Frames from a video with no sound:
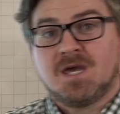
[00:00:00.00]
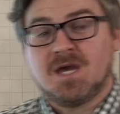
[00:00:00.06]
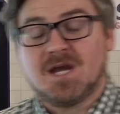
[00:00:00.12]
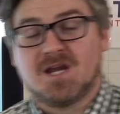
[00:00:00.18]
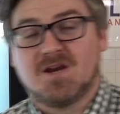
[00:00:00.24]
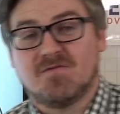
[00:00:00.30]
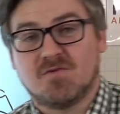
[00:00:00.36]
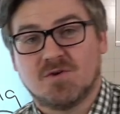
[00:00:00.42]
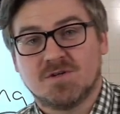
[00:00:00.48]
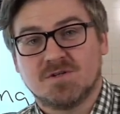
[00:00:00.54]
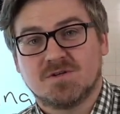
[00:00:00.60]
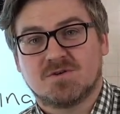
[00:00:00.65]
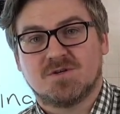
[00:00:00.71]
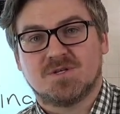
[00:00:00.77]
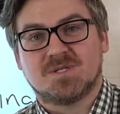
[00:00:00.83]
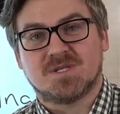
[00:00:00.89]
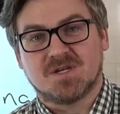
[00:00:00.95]
Hey everyone,
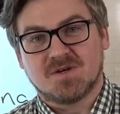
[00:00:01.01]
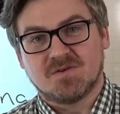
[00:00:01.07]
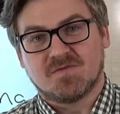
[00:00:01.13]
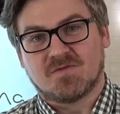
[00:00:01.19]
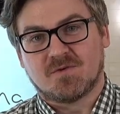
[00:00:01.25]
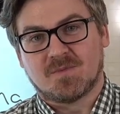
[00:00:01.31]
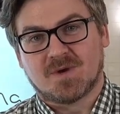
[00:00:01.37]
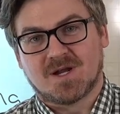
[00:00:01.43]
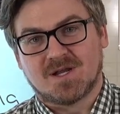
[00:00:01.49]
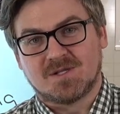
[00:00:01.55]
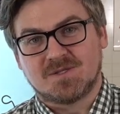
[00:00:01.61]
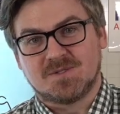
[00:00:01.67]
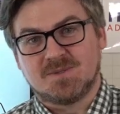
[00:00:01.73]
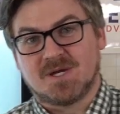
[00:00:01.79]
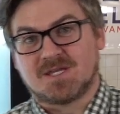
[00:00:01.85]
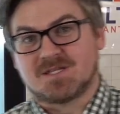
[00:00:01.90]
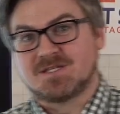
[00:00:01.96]
Chris here from IELTS
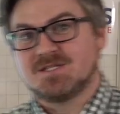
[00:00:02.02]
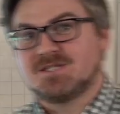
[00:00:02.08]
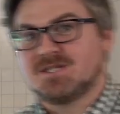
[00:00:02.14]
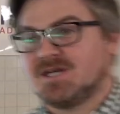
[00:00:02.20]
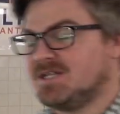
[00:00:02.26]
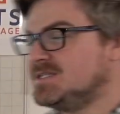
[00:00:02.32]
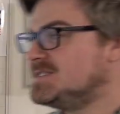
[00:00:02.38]
Advantage, and in